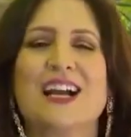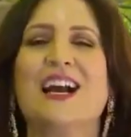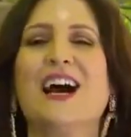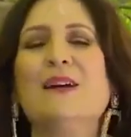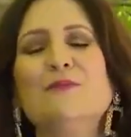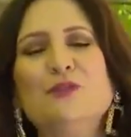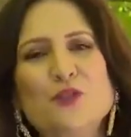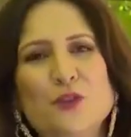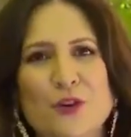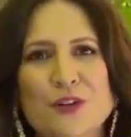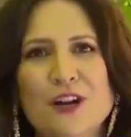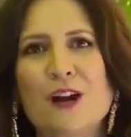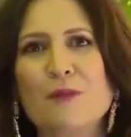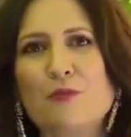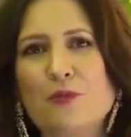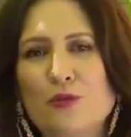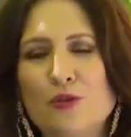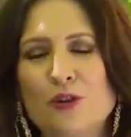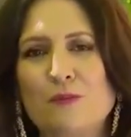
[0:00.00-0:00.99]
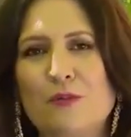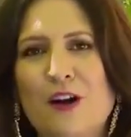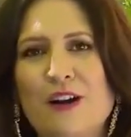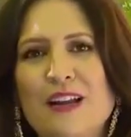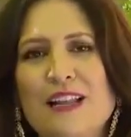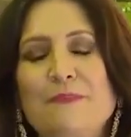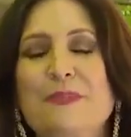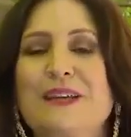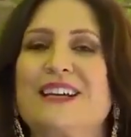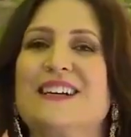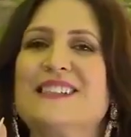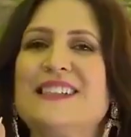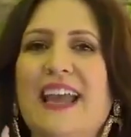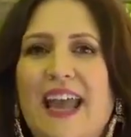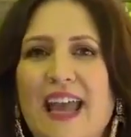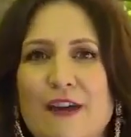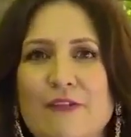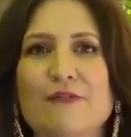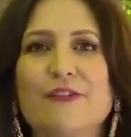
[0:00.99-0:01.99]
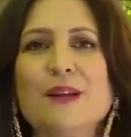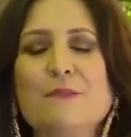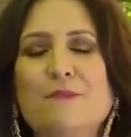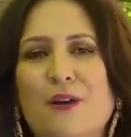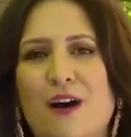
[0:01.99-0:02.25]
Come join our pool party because every